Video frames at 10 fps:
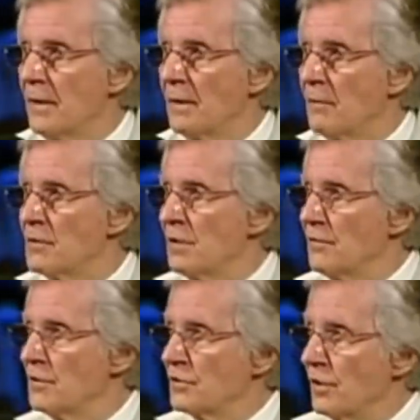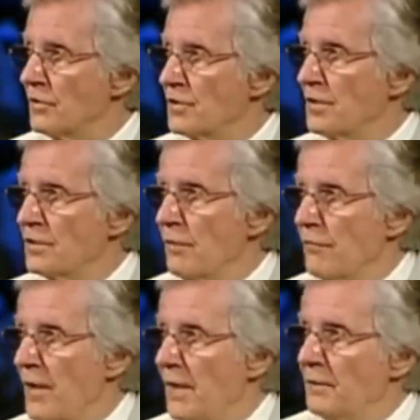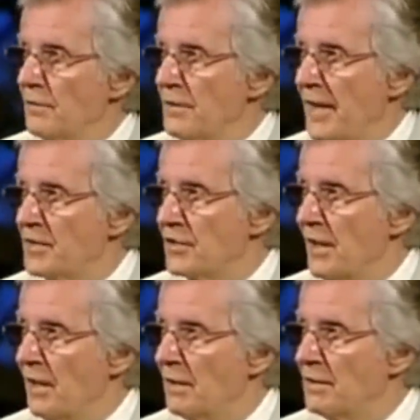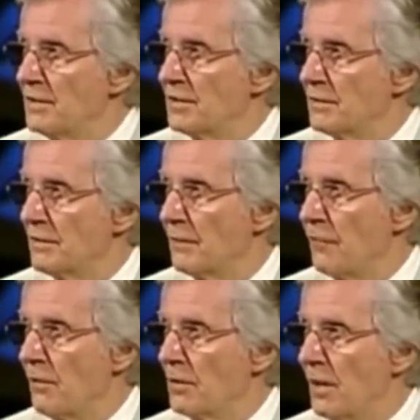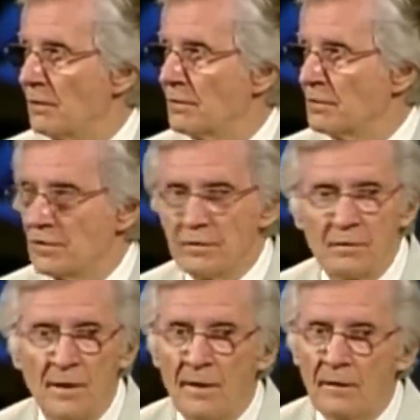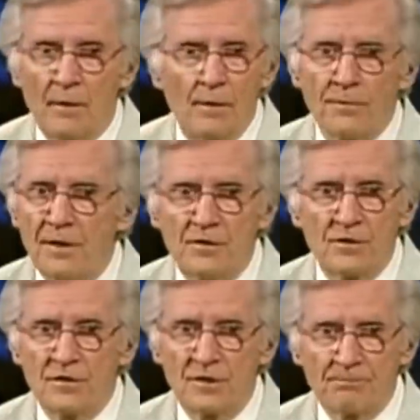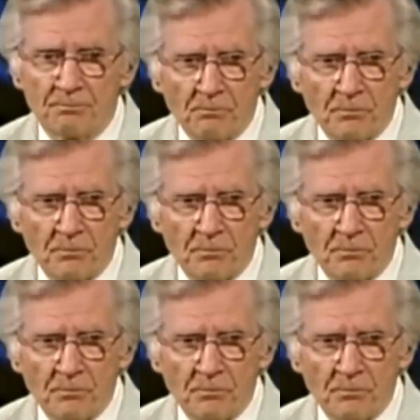No until this church has over 100 nationalities of all colors and all nations.